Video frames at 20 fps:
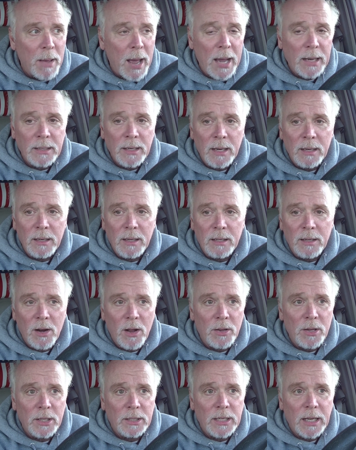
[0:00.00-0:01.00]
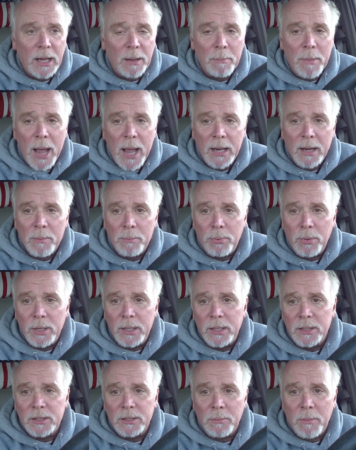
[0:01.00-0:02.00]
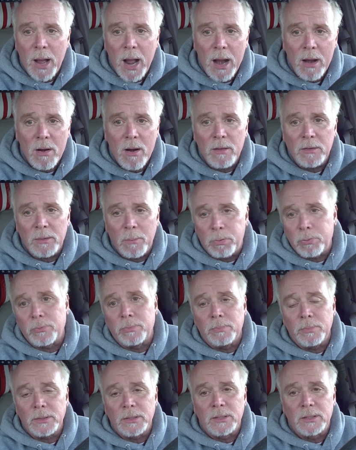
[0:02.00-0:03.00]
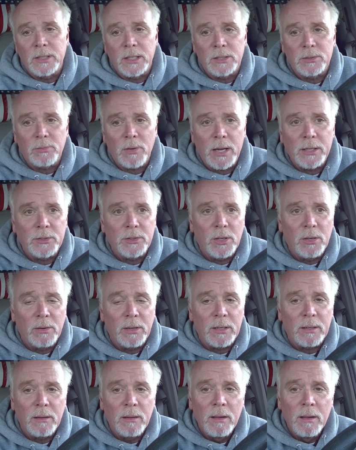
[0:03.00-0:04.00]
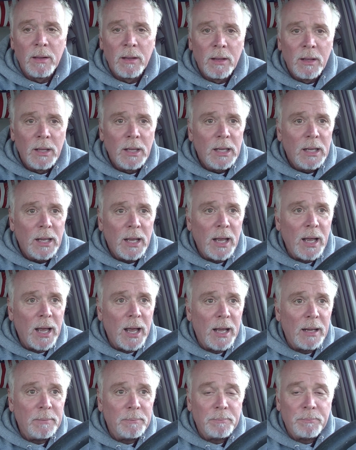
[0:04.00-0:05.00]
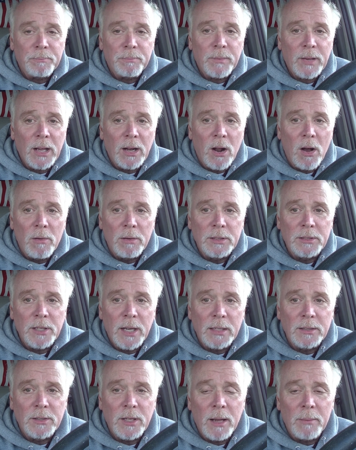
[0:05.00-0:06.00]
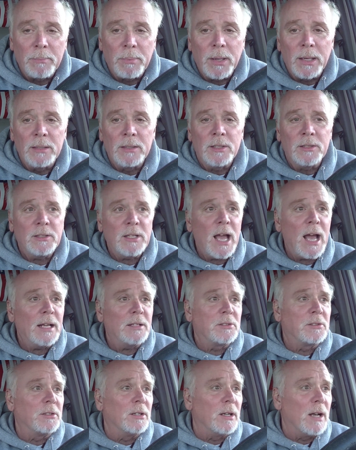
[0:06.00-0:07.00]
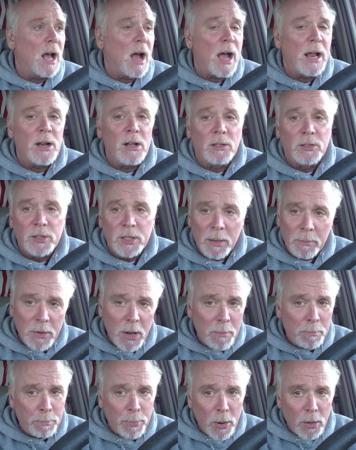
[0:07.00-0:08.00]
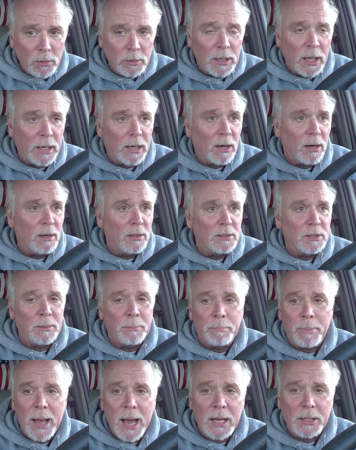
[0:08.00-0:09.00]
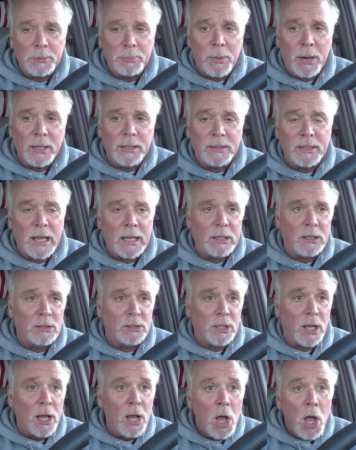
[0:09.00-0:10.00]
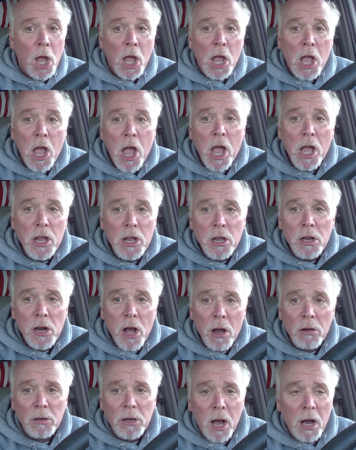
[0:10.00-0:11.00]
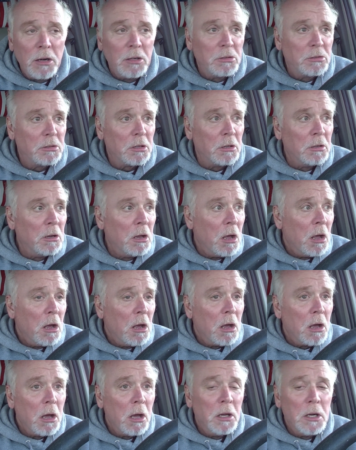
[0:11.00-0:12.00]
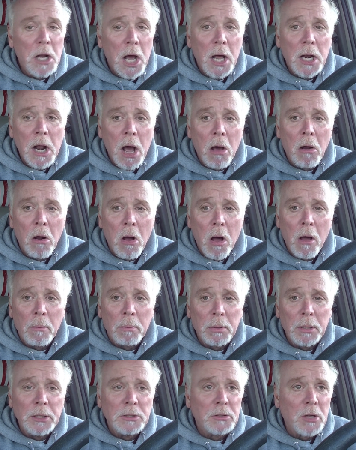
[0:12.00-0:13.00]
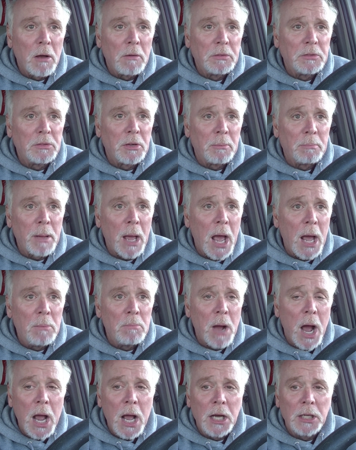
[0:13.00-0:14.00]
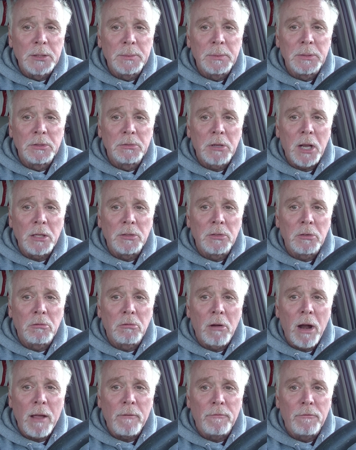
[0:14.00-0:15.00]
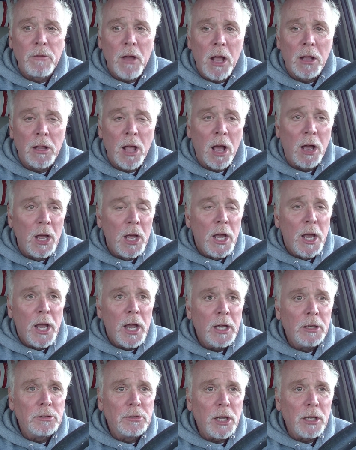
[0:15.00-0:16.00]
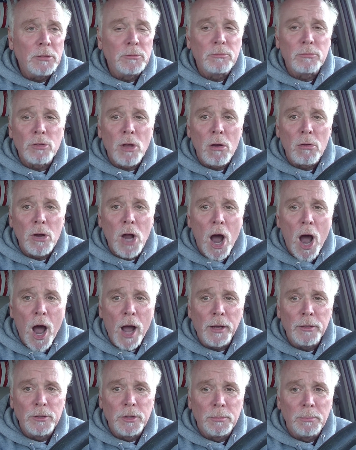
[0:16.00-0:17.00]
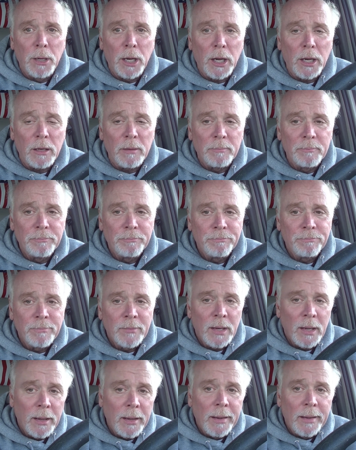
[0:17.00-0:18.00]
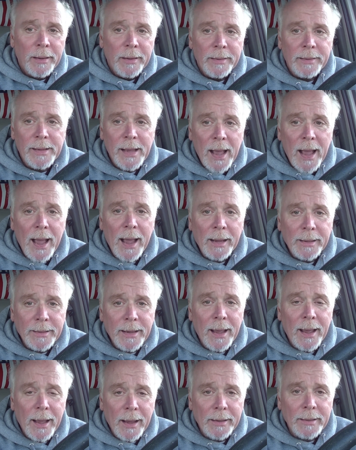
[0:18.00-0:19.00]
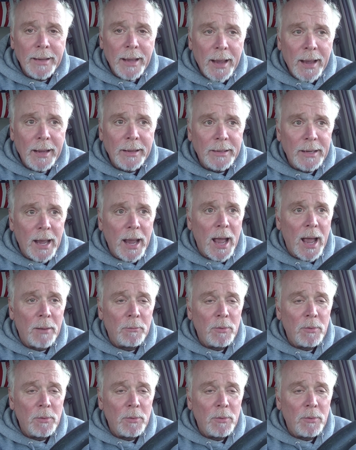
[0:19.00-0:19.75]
Magnet, you take a magnet, put it near some iron, all of a sudden, boom, it sticks right to it. And it always ends up in disaster. Now, I know some of you bootlickers and badge bunnies out there can say, hey, Gunderson, not all police officers are bad. My husband is a great fella. He's so kind to me. Yeah.